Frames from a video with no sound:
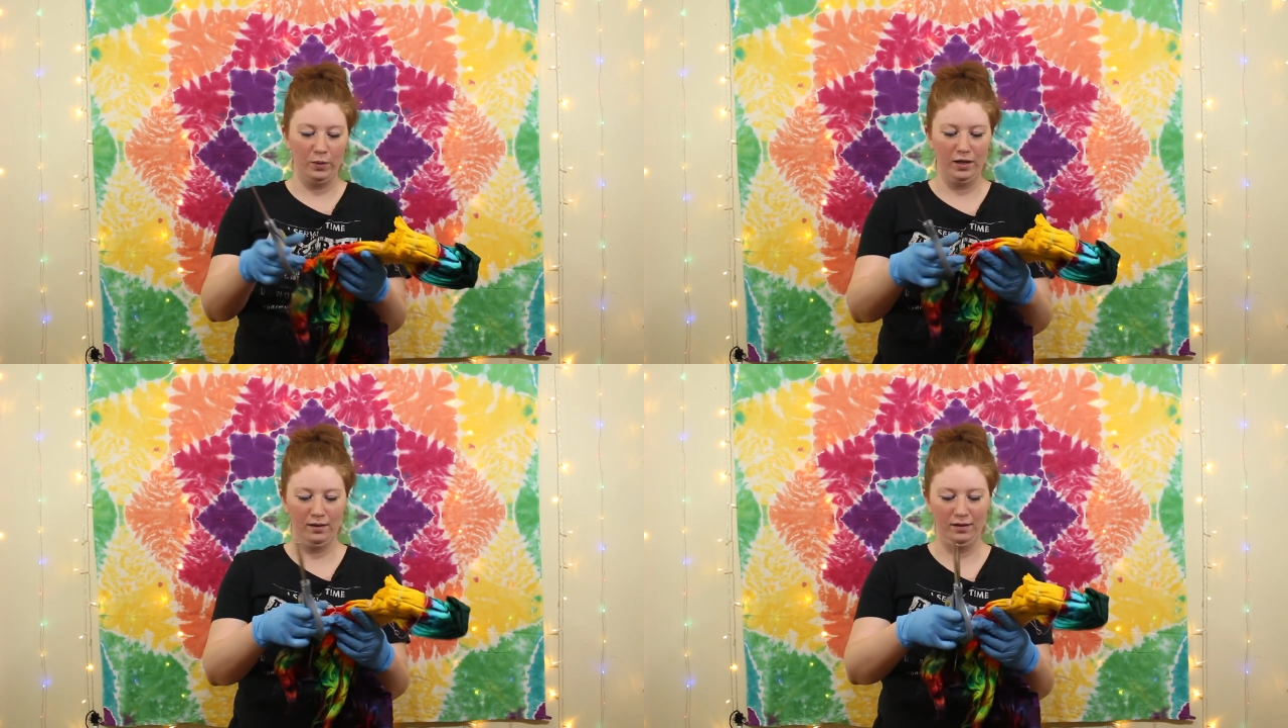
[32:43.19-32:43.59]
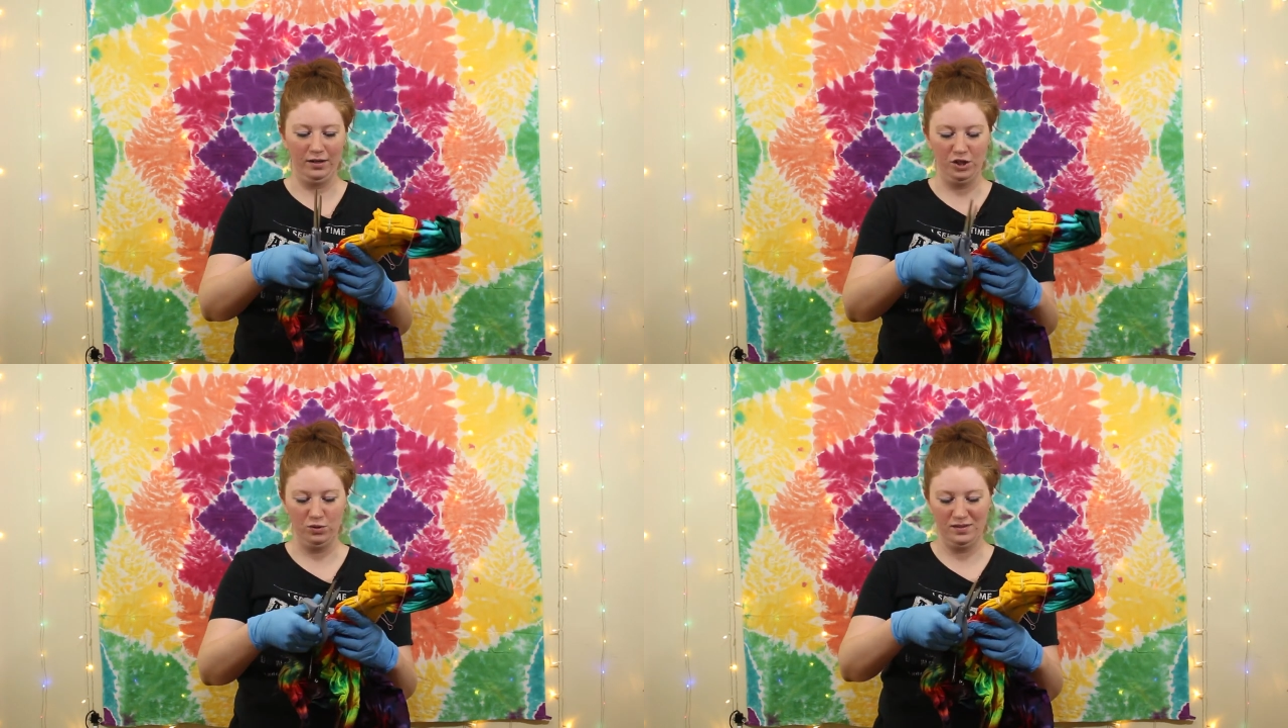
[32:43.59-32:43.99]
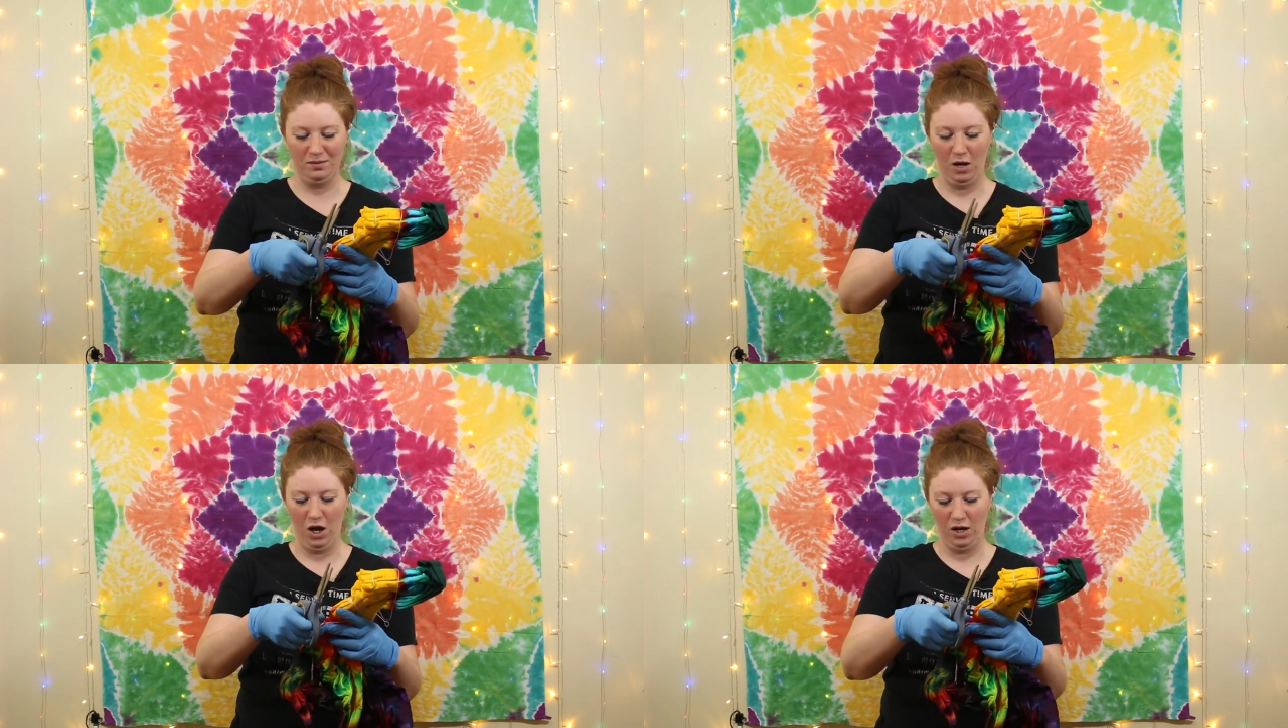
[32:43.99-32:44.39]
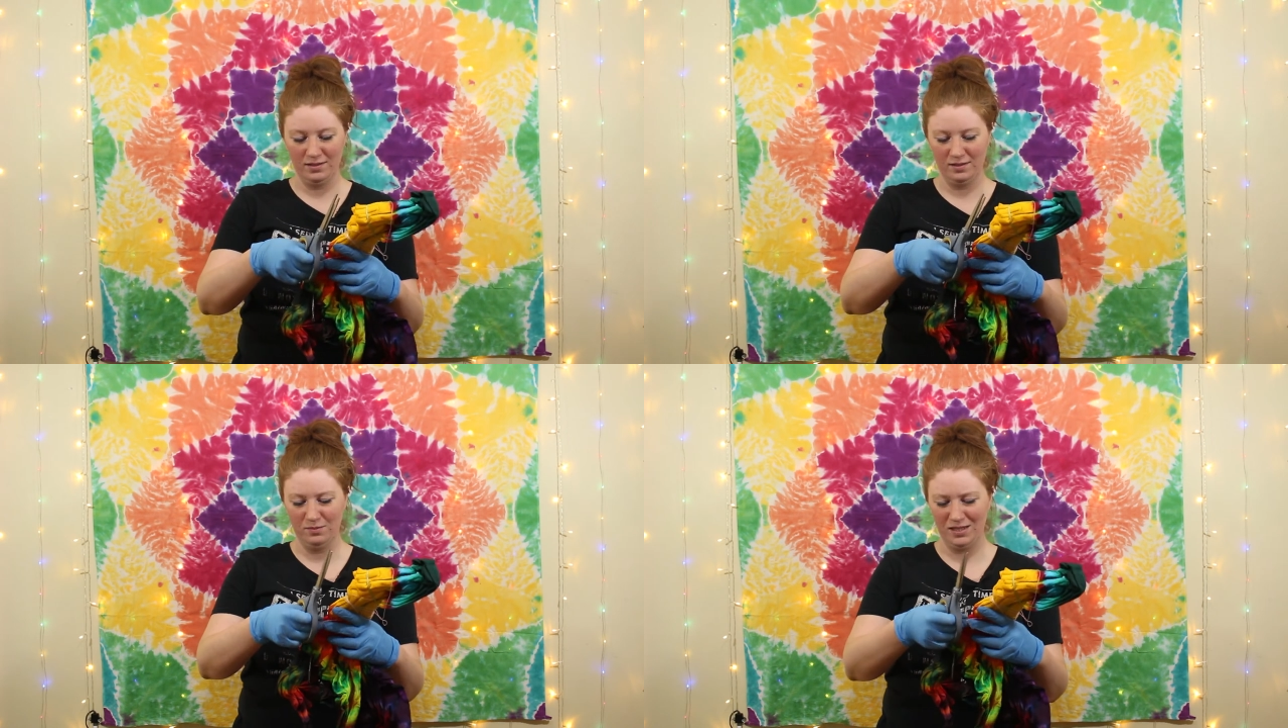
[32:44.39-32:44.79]
We are gonna do some
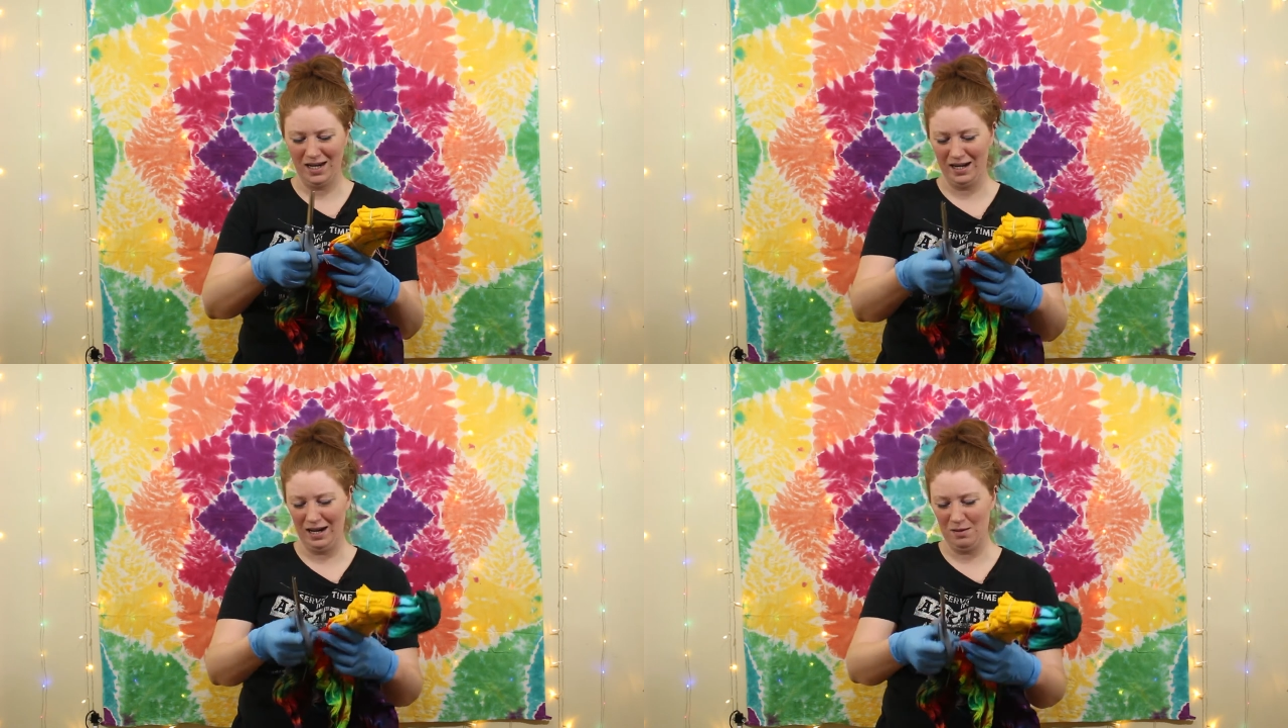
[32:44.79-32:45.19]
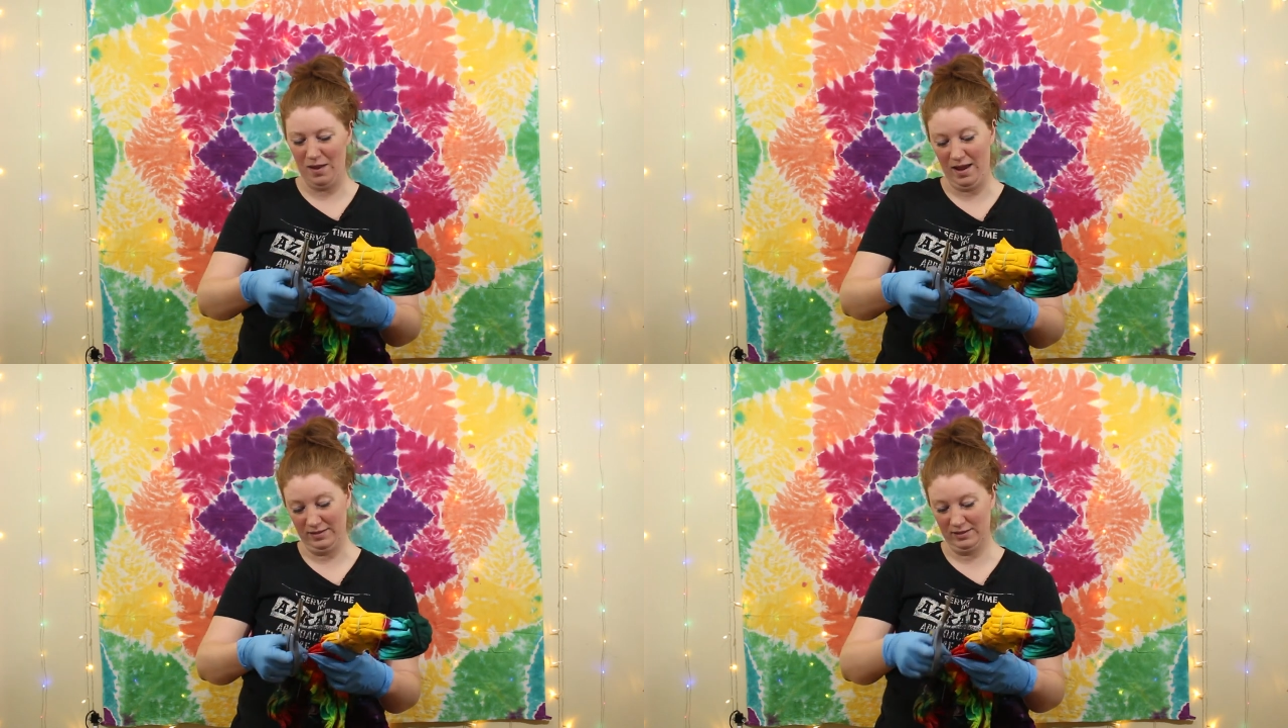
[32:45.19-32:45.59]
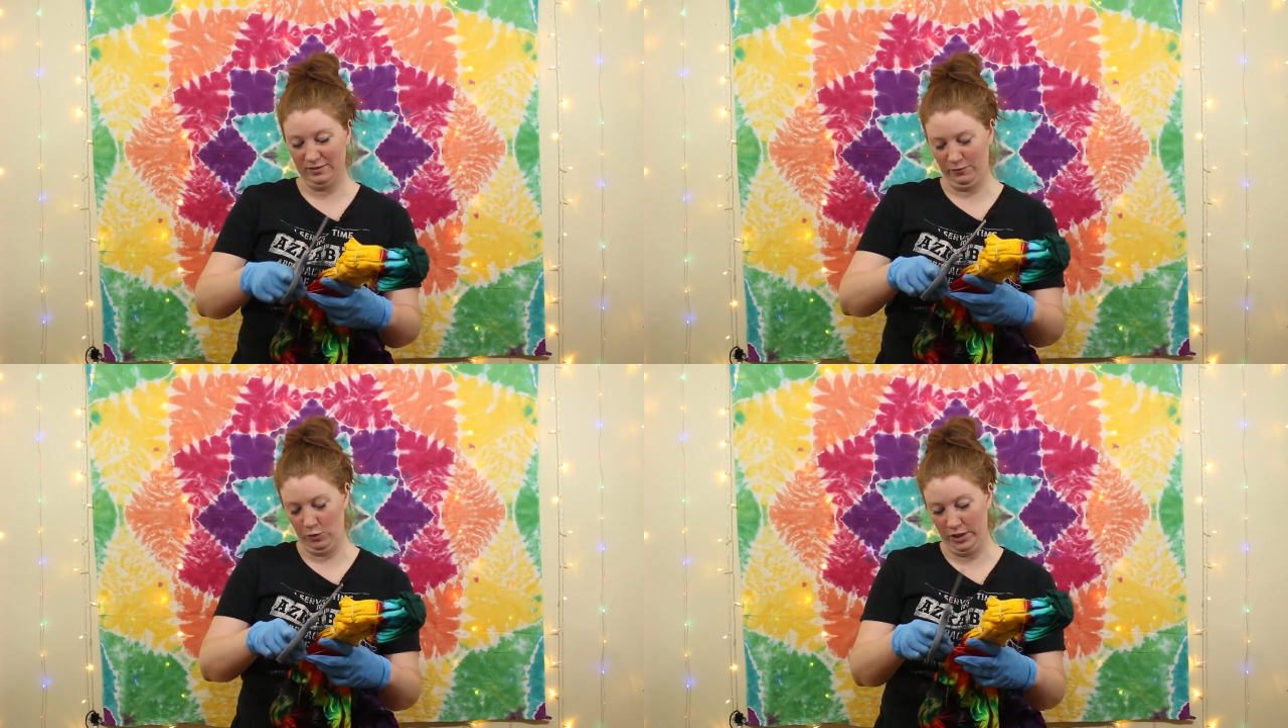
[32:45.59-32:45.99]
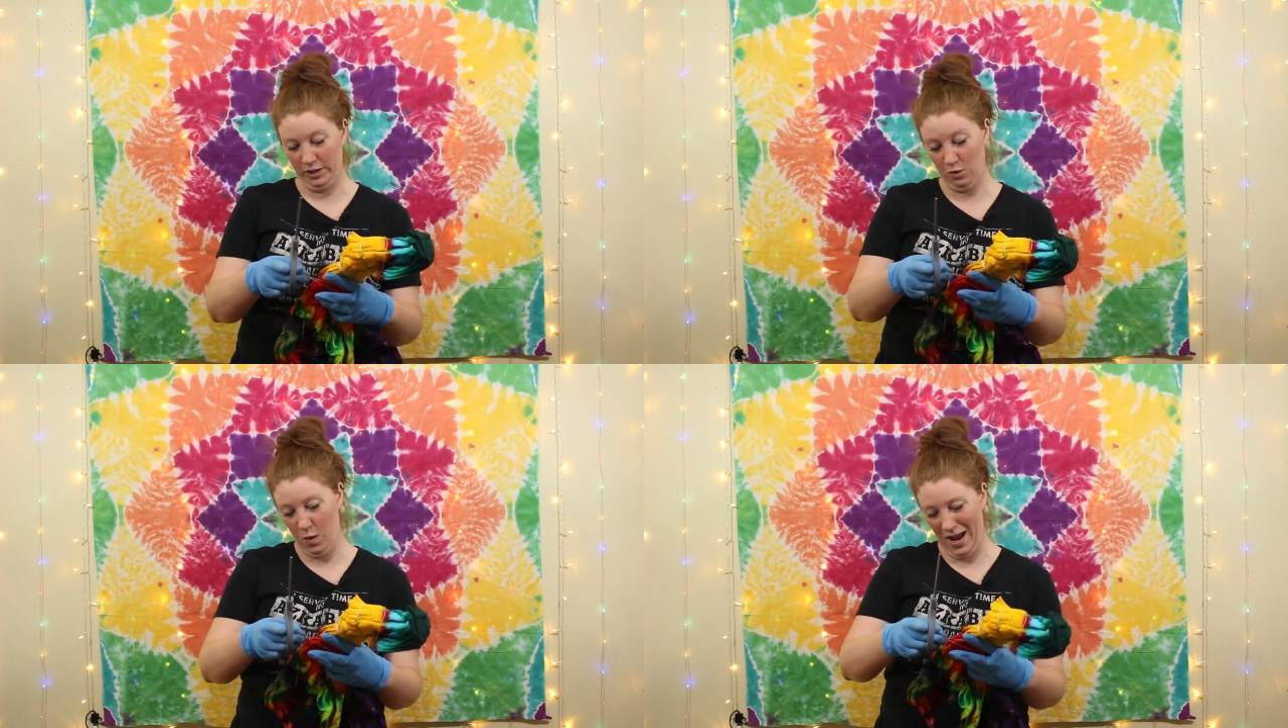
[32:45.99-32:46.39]
awesome tie-dye masks for
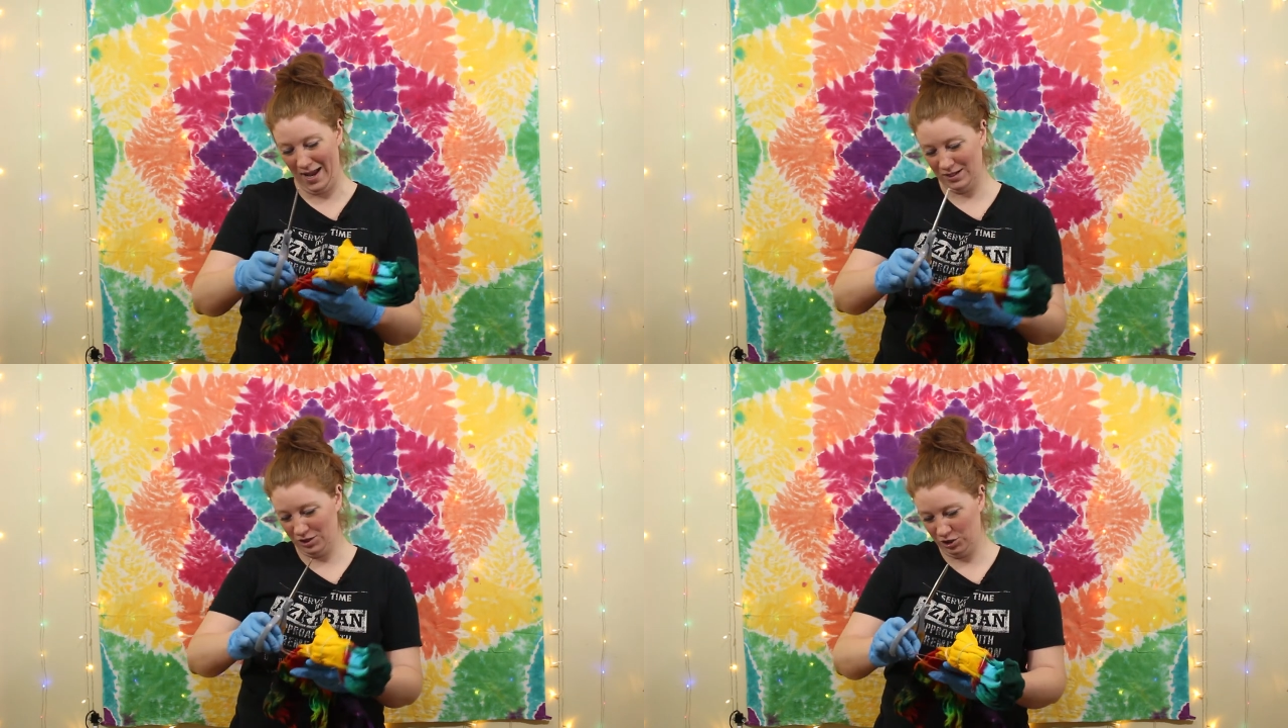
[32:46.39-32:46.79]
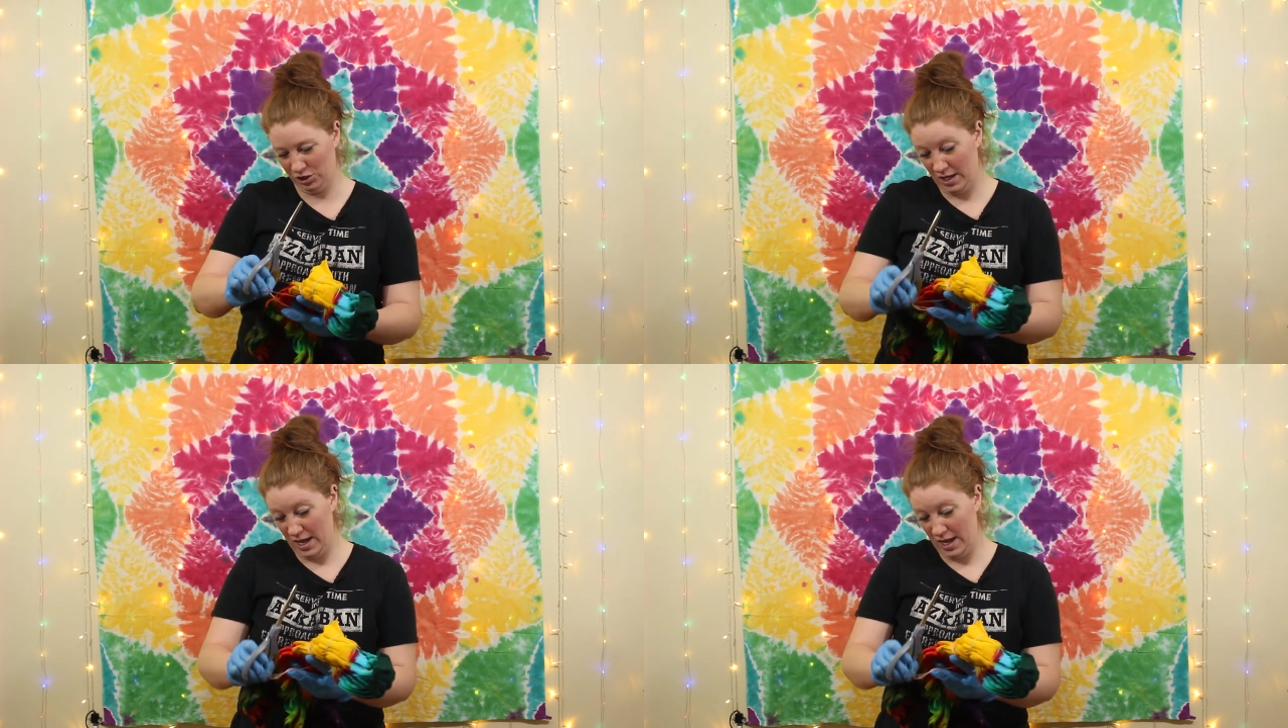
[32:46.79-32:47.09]
you to watch.